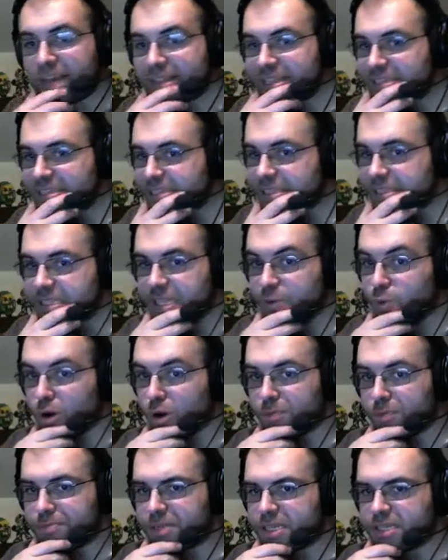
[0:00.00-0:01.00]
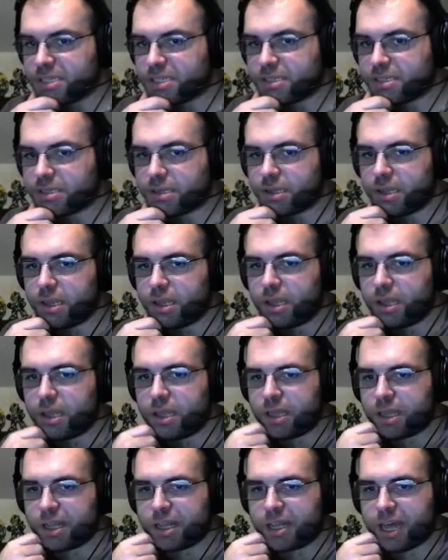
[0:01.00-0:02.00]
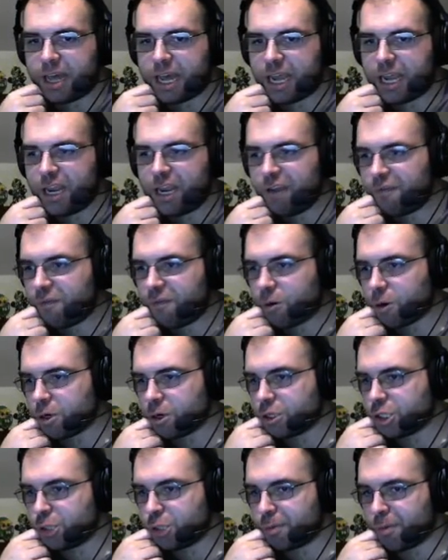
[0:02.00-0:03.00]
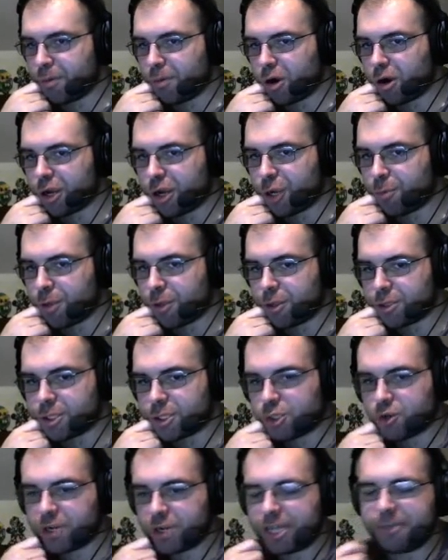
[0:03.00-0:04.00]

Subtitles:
This is the Warpless guide for Super Mario Bros. 3.